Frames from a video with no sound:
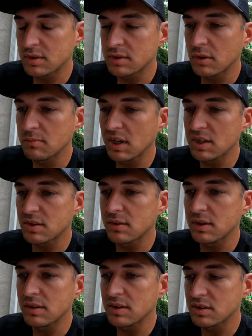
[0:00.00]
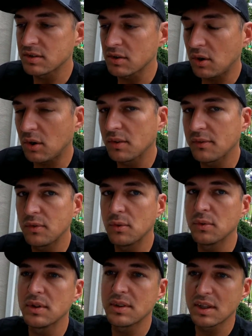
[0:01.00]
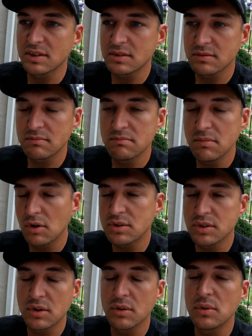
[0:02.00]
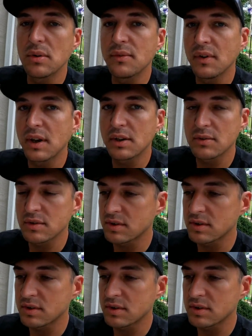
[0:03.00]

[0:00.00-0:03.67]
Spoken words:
So basically this is all the fueling that's mostly going to affect your